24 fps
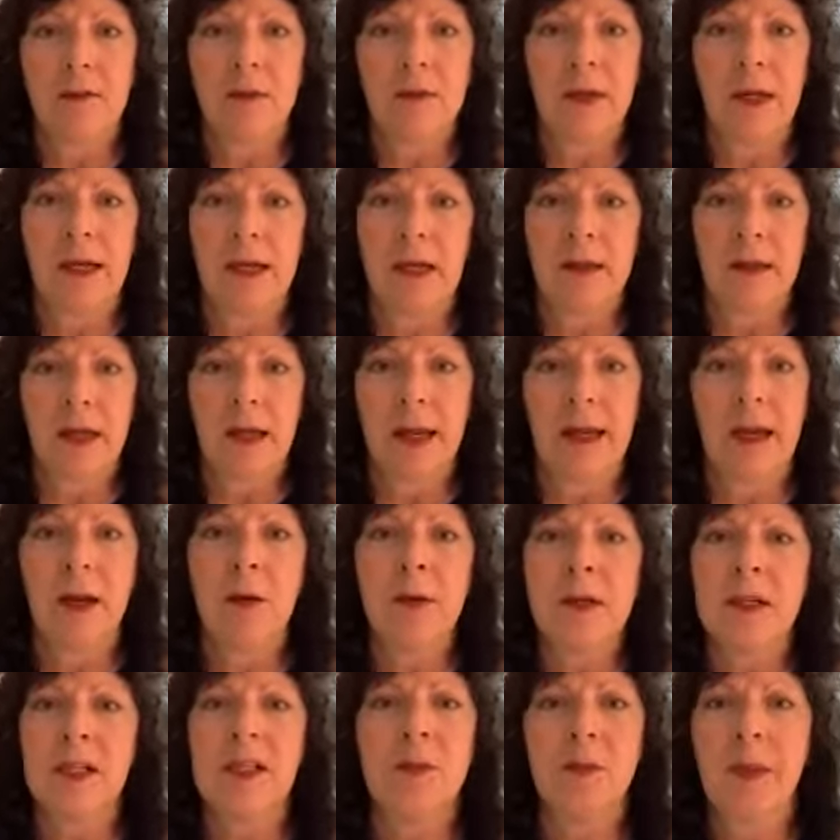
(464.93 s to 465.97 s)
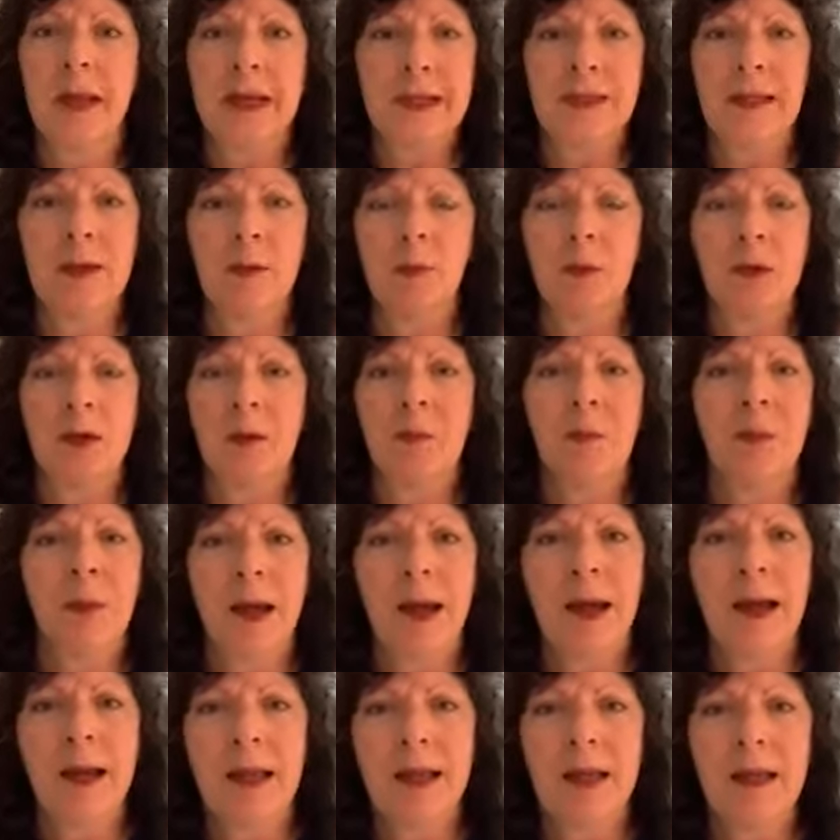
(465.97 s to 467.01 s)
And I don't expect anyone to
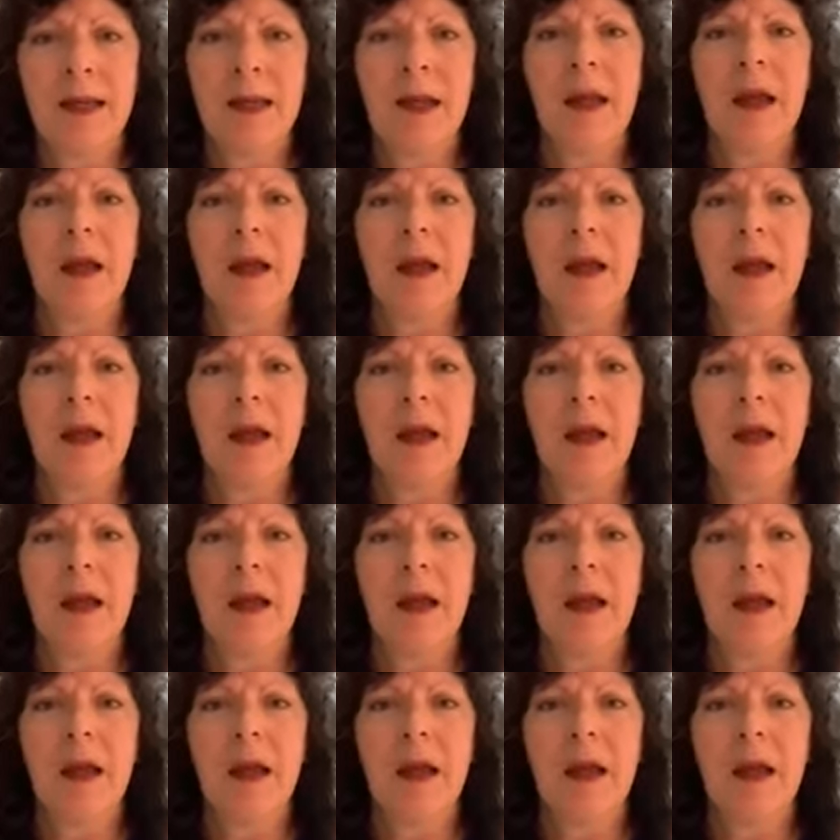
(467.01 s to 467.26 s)
buy it."